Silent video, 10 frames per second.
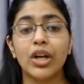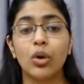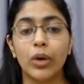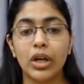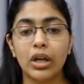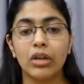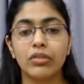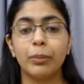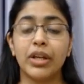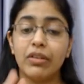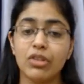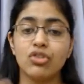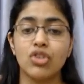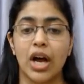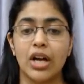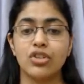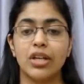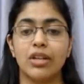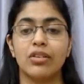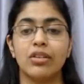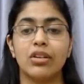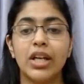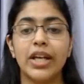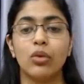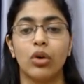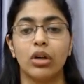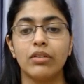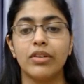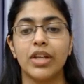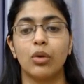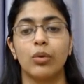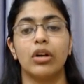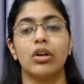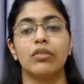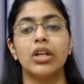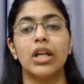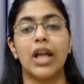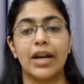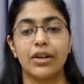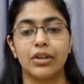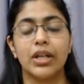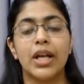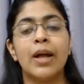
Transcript: acquittal of the previous charge necessarily involves the acquittal of the latter.